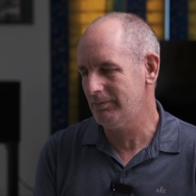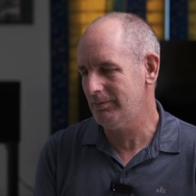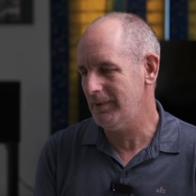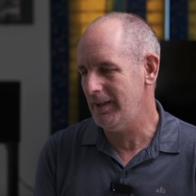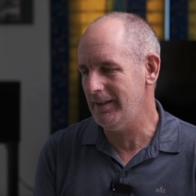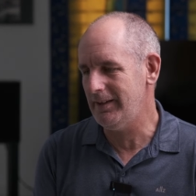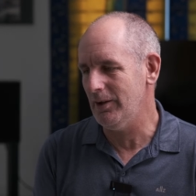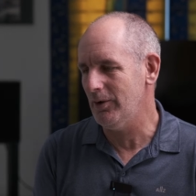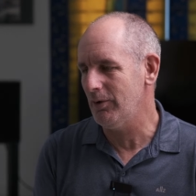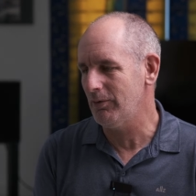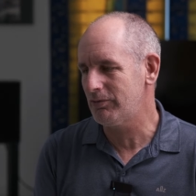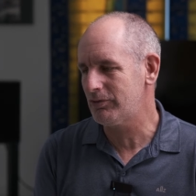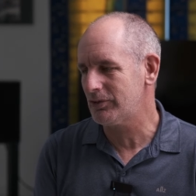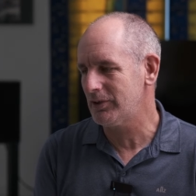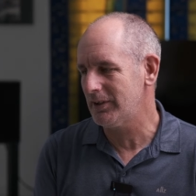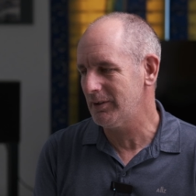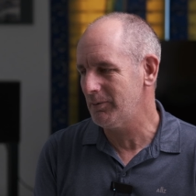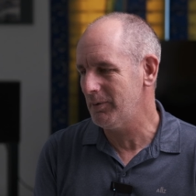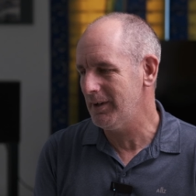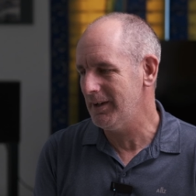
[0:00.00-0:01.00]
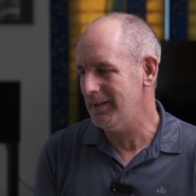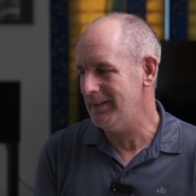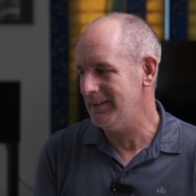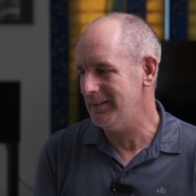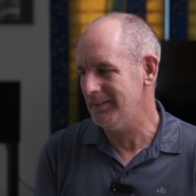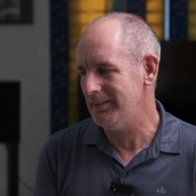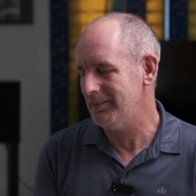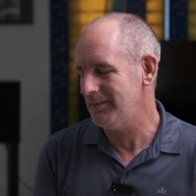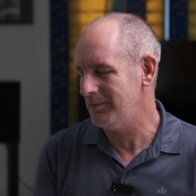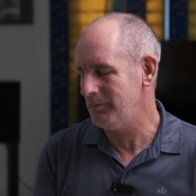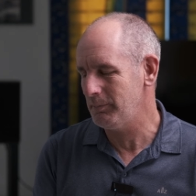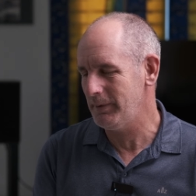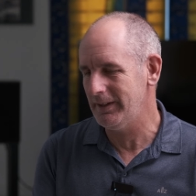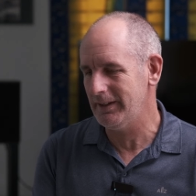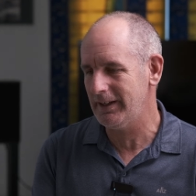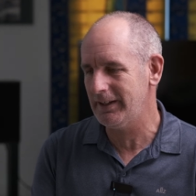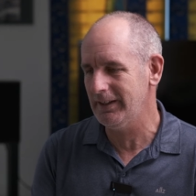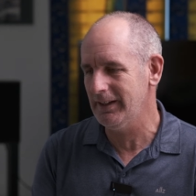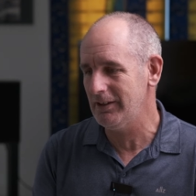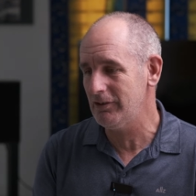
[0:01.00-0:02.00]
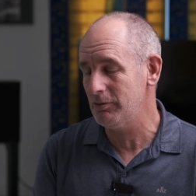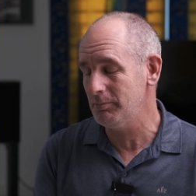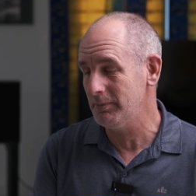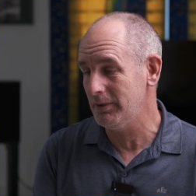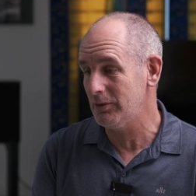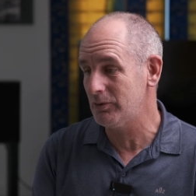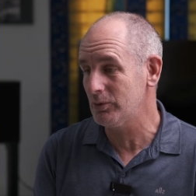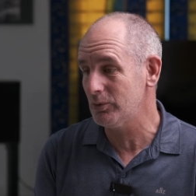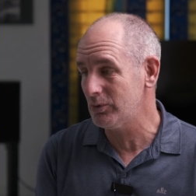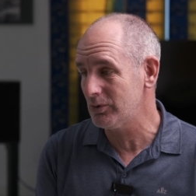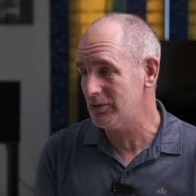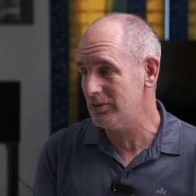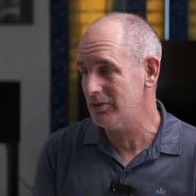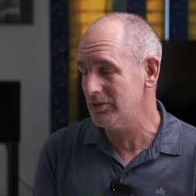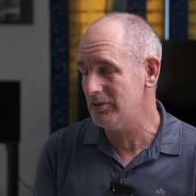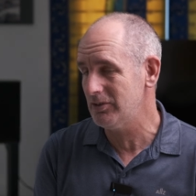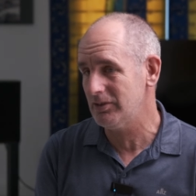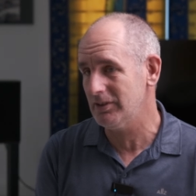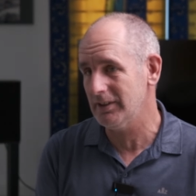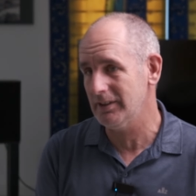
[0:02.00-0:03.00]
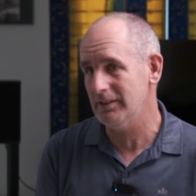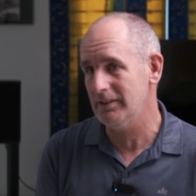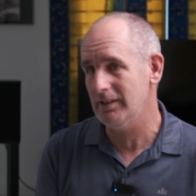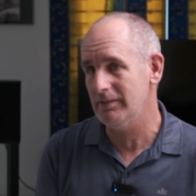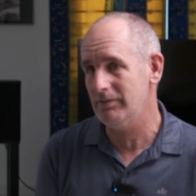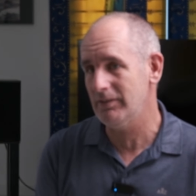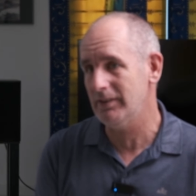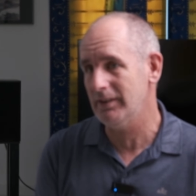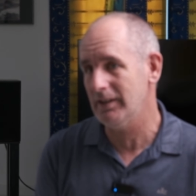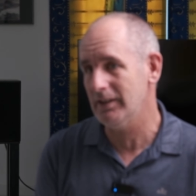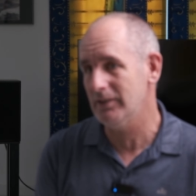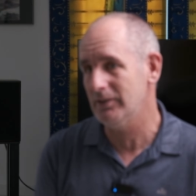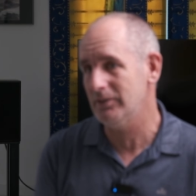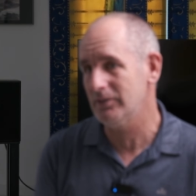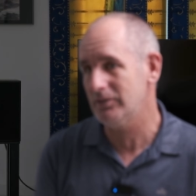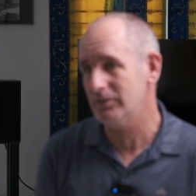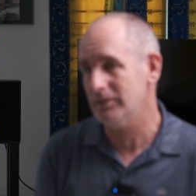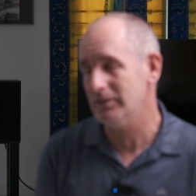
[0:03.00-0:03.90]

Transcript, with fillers: hit it off straight away and made a connection with the daughters and everything else.